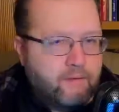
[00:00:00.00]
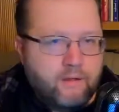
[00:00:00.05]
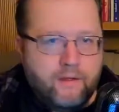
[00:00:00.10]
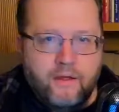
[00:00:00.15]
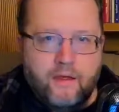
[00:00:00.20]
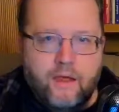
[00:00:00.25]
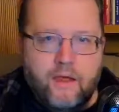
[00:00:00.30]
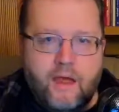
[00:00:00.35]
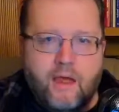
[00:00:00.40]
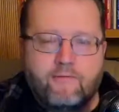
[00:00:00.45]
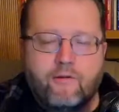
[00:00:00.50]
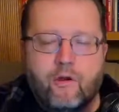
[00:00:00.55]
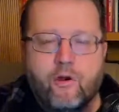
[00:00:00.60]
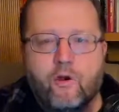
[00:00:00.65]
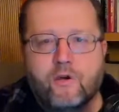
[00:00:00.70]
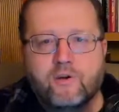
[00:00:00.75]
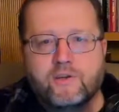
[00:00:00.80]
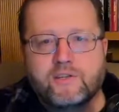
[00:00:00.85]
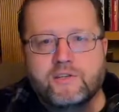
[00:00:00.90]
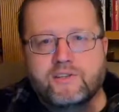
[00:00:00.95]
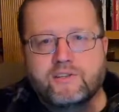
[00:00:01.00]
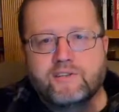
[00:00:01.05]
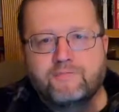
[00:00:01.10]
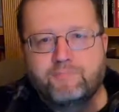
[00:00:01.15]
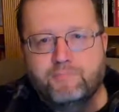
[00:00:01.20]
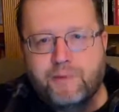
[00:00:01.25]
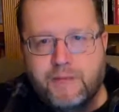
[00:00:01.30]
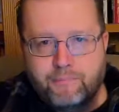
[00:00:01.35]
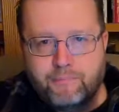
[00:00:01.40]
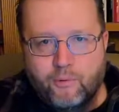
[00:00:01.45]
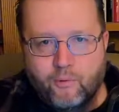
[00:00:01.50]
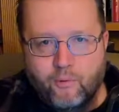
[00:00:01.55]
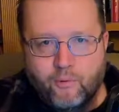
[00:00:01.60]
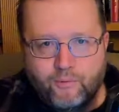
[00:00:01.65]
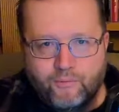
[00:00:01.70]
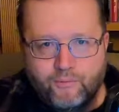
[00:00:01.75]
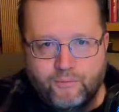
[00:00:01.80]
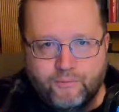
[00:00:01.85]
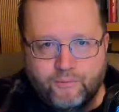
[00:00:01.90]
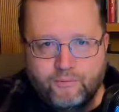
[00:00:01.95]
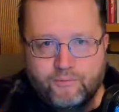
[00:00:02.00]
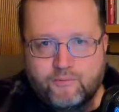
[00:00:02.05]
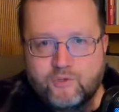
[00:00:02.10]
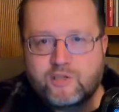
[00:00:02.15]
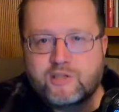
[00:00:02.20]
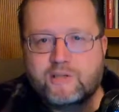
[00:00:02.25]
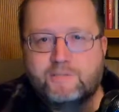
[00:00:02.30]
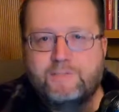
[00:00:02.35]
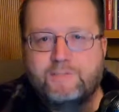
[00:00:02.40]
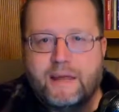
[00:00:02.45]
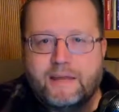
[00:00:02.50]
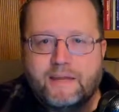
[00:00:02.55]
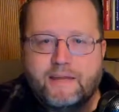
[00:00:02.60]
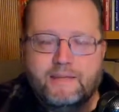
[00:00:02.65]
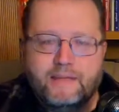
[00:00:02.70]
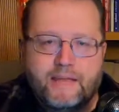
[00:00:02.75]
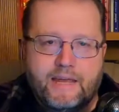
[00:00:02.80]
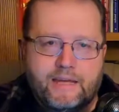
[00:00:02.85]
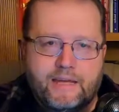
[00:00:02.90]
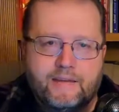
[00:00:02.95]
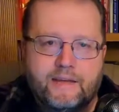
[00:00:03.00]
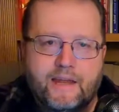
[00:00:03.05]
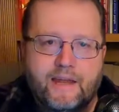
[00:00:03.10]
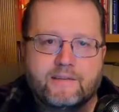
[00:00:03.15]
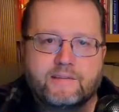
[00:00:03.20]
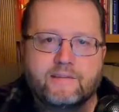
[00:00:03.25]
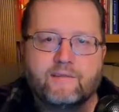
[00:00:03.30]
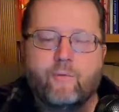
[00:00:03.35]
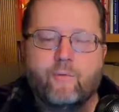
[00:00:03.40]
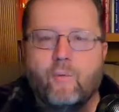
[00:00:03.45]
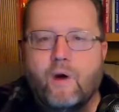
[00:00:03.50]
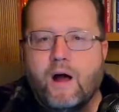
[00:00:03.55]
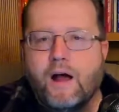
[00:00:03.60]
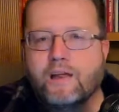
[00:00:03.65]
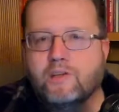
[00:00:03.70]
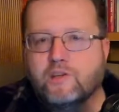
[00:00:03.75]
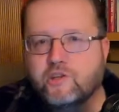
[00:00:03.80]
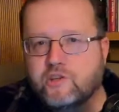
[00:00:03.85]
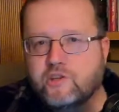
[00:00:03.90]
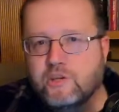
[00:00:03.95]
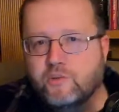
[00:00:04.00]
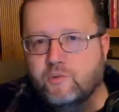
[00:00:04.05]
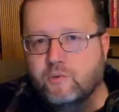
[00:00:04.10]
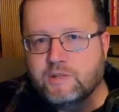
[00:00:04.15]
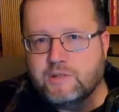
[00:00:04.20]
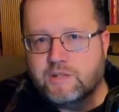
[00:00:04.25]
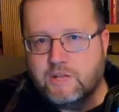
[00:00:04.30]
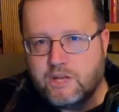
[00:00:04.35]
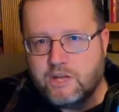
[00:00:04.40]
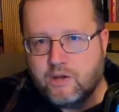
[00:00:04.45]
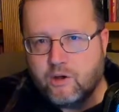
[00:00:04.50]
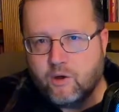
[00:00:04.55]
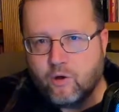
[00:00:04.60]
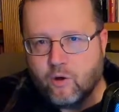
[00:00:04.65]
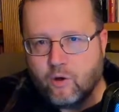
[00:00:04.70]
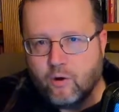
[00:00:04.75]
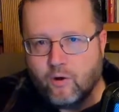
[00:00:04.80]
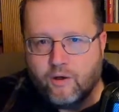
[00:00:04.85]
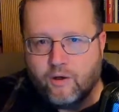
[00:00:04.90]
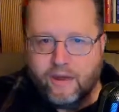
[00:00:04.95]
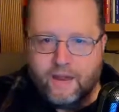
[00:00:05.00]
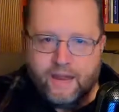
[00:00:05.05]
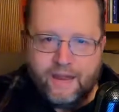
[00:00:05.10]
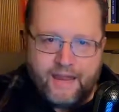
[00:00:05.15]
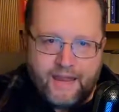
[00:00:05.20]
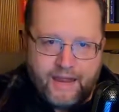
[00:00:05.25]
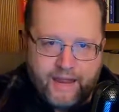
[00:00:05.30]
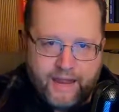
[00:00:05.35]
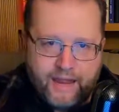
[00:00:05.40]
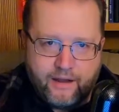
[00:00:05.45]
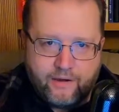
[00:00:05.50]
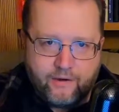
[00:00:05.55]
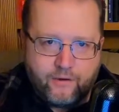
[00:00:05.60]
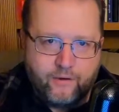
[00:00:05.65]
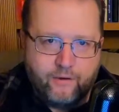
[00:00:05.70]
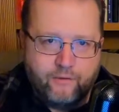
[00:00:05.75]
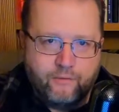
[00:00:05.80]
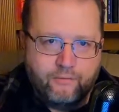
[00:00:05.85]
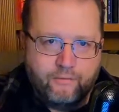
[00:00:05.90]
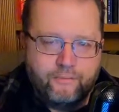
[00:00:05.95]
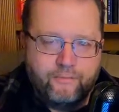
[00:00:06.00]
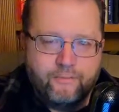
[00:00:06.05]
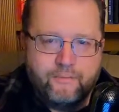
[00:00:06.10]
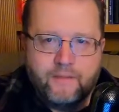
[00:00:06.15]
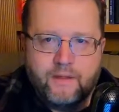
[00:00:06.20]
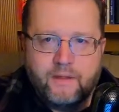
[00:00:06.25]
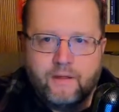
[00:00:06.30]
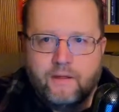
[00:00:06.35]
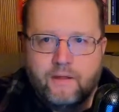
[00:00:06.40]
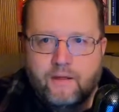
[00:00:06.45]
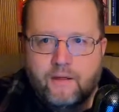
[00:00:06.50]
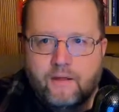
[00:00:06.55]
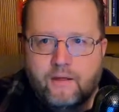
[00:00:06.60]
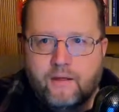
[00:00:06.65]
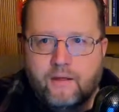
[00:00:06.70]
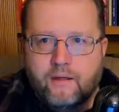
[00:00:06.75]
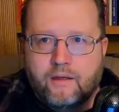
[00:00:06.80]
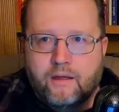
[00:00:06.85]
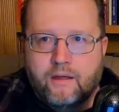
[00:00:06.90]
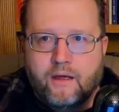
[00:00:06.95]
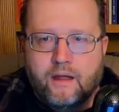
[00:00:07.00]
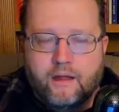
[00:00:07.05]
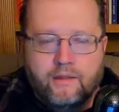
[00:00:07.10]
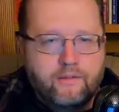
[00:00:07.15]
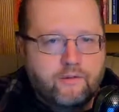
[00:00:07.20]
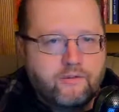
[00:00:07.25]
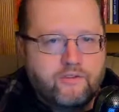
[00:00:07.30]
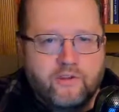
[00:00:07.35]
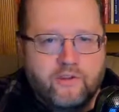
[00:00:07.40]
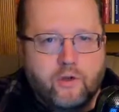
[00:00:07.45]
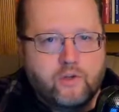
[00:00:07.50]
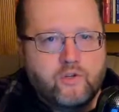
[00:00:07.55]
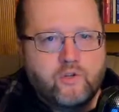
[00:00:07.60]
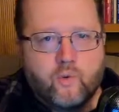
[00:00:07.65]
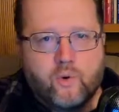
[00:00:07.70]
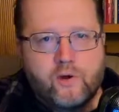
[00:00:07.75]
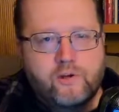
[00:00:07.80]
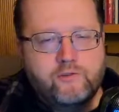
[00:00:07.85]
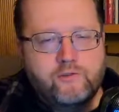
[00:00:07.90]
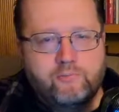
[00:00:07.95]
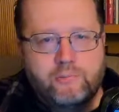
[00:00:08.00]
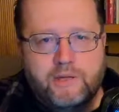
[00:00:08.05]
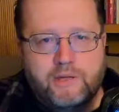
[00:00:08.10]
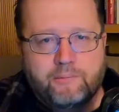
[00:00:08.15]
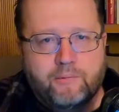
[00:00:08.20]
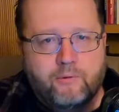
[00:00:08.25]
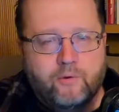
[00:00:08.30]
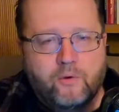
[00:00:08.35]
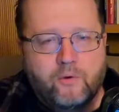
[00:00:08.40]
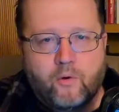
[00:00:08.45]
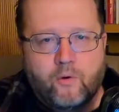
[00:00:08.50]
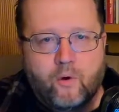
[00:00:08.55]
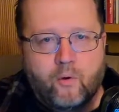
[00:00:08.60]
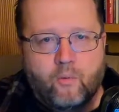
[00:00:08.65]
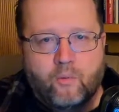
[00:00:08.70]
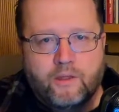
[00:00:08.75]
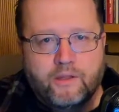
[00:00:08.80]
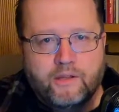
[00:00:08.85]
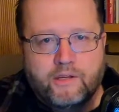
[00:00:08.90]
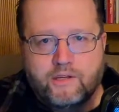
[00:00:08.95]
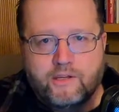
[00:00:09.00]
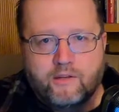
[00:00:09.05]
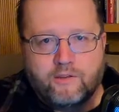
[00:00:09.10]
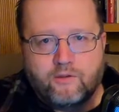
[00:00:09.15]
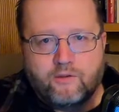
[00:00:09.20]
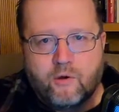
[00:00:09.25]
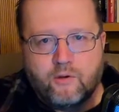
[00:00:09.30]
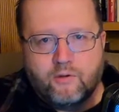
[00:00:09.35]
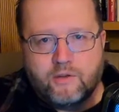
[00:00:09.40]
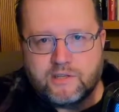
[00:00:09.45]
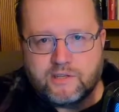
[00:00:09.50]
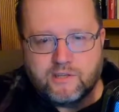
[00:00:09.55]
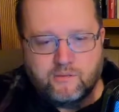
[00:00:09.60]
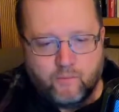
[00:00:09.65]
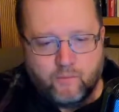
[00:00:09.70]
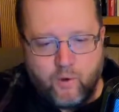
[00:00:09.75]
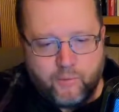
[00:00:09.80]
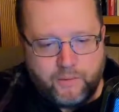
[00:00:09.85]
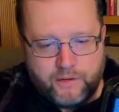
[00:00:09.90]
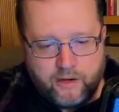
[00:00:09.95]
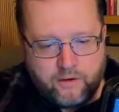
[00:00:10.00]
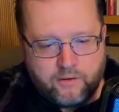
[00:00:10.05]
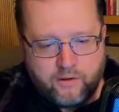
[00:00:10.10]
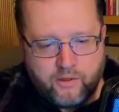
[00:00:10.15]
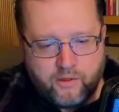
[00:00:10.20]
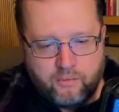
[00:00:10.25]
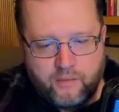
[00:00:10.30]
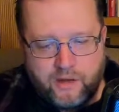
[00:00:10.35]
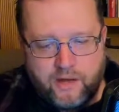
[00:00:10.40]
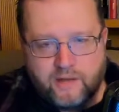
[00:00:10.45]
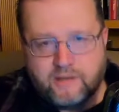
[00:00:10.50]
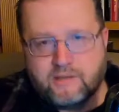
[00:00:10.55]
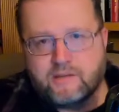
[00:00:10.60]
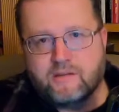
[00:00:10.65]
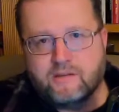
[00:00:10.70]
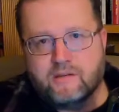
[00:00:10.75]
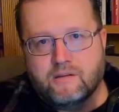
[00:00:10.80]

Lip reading: have heard people speculate as to why she was here at noon? There's no shortage of people who are willing to throw this woman under the bus.